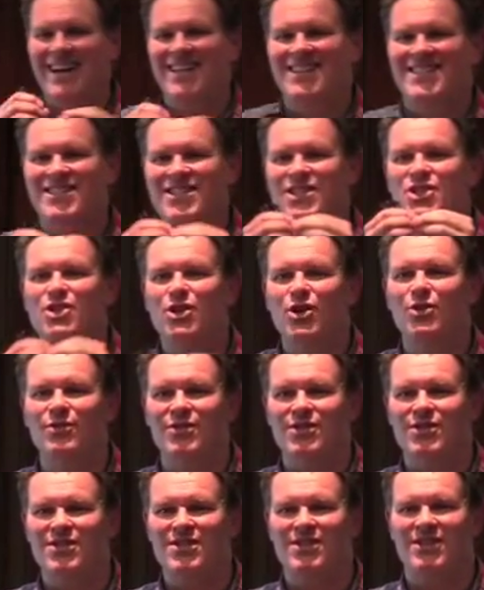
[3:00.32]
It's the
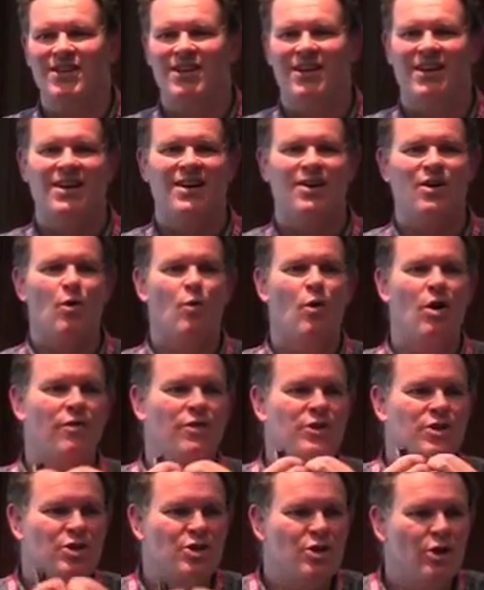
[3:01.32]
students.
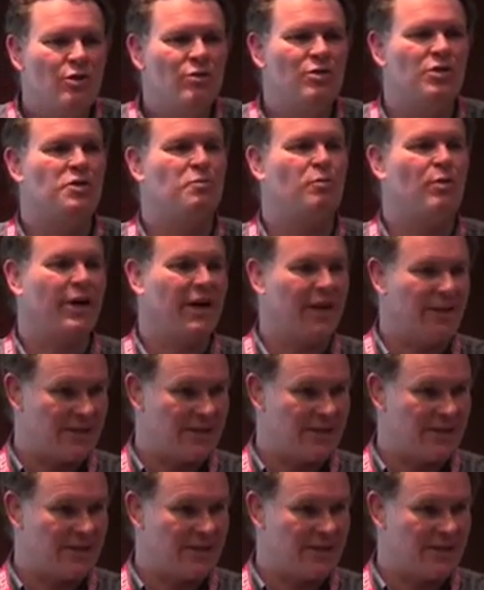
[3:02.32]
What the students bring